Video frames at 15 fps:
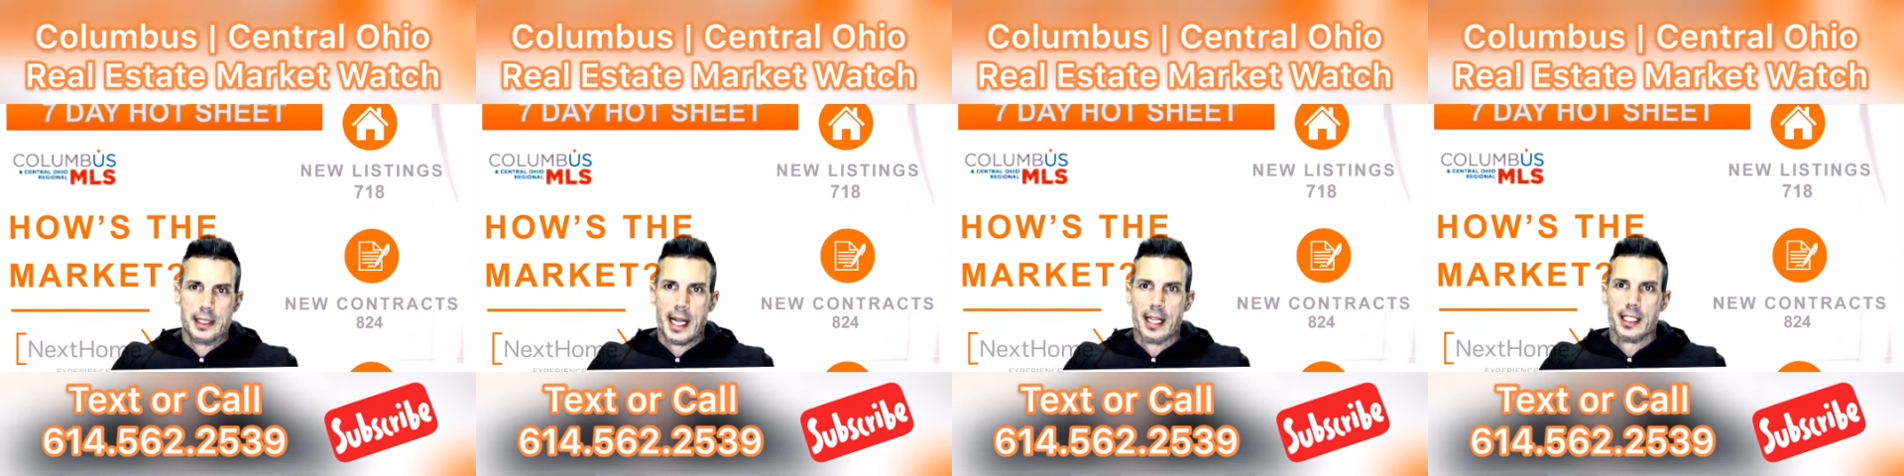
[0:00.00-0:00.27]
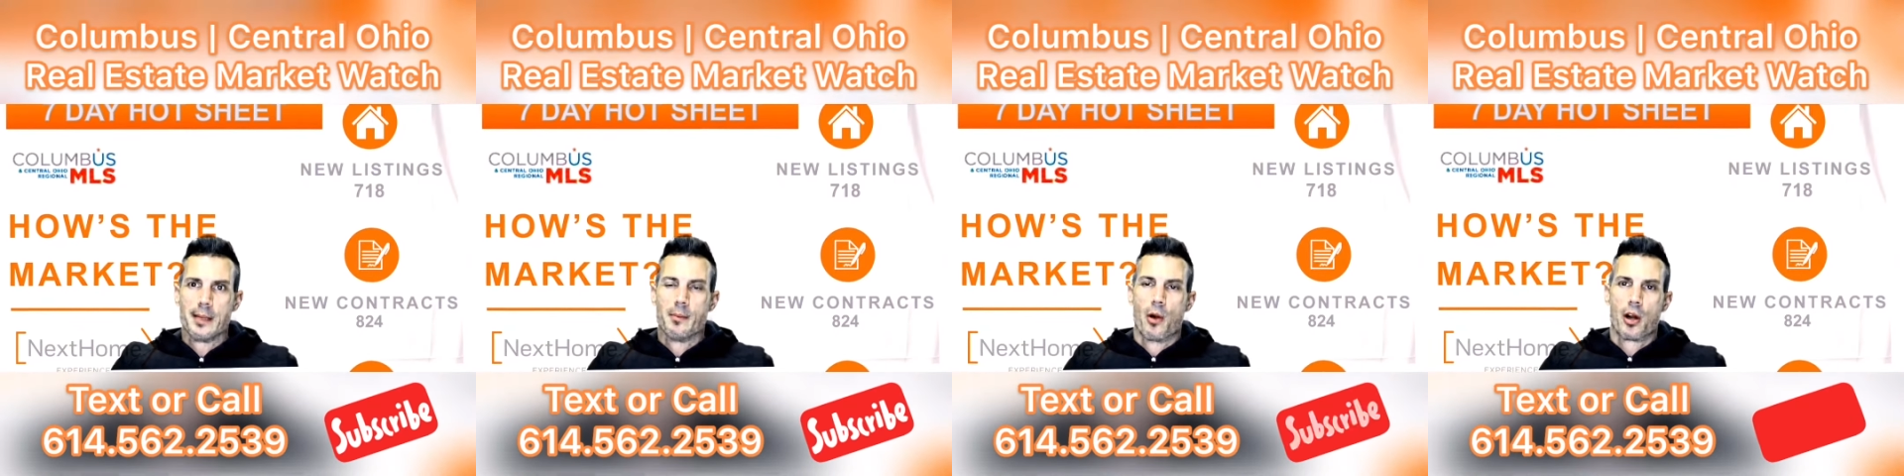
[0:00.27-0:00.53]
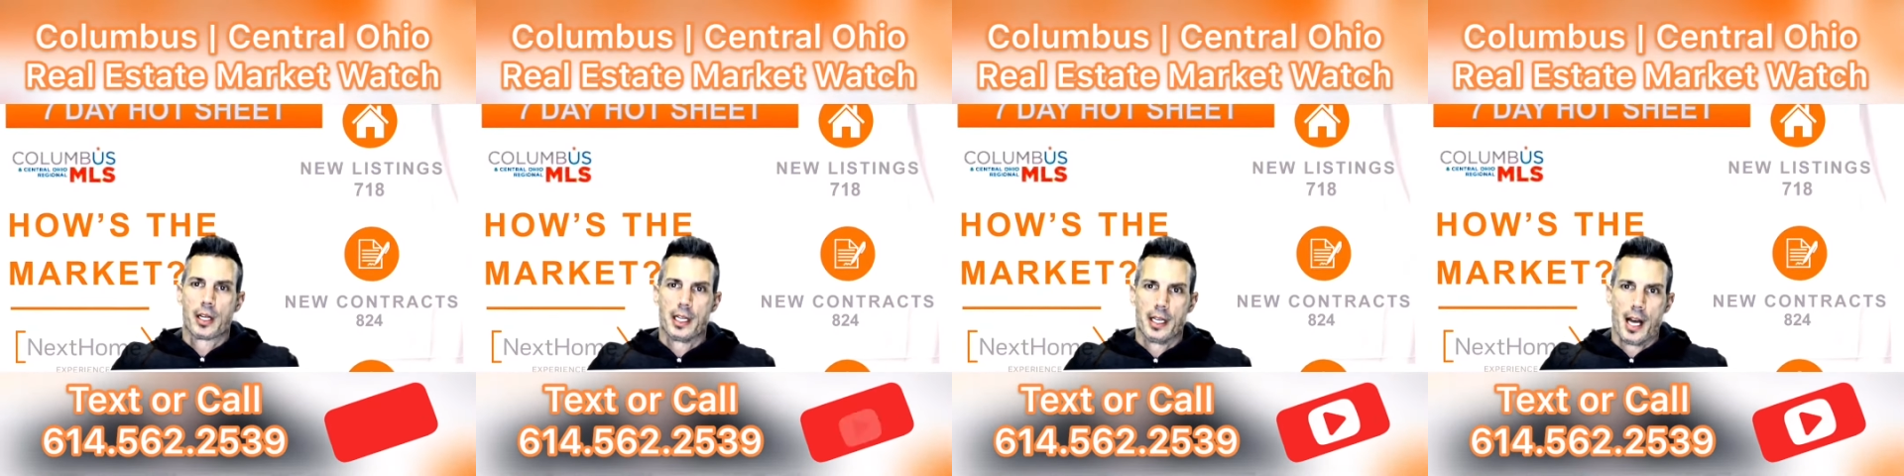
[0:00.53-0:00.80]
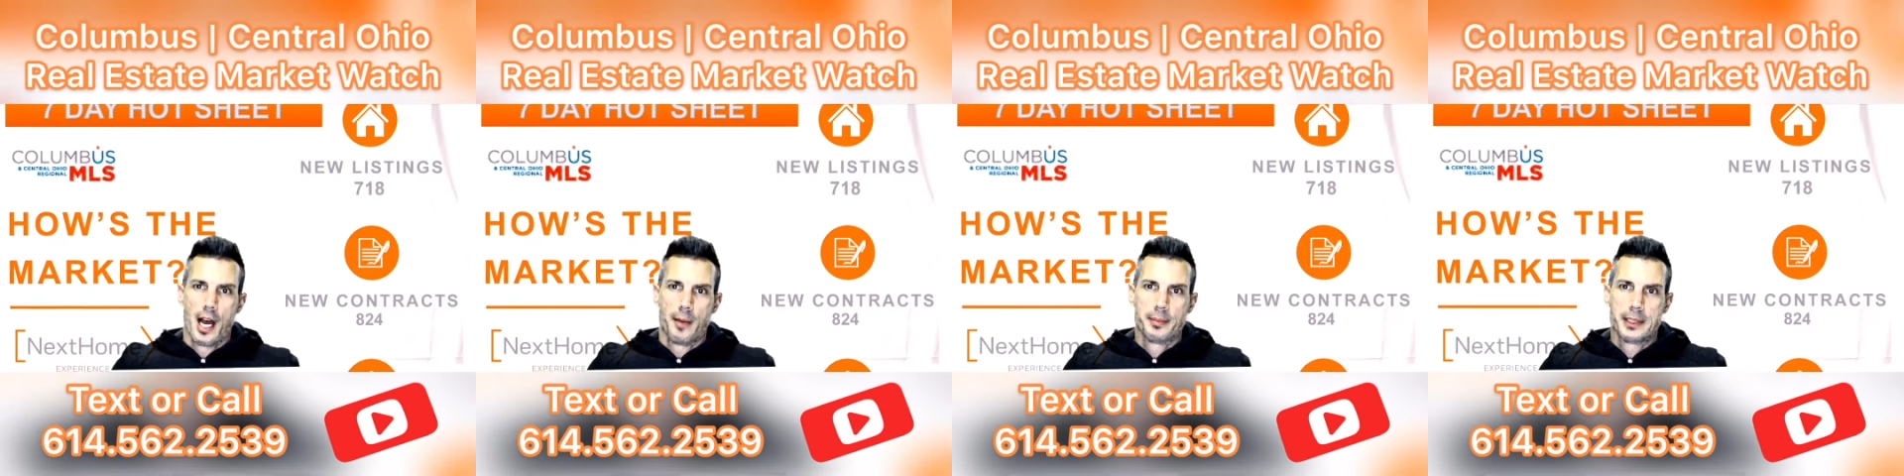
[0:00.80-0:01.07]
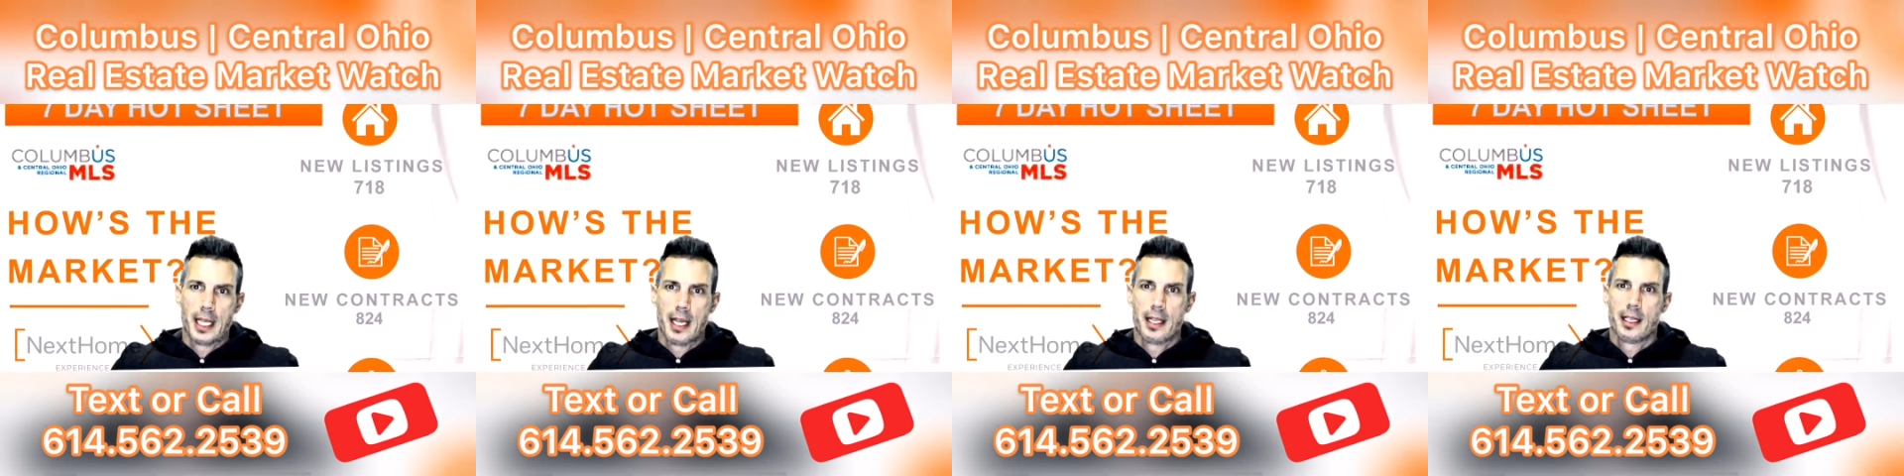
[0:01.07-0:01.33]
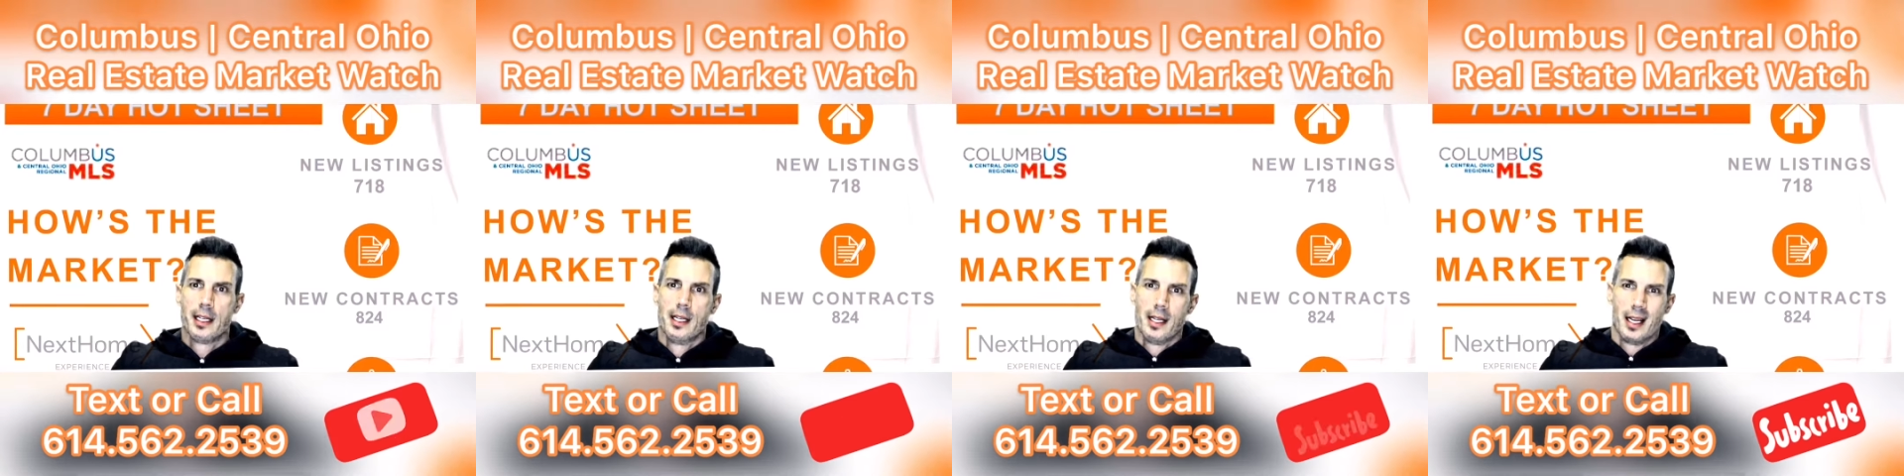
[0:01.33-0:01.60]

daily market update.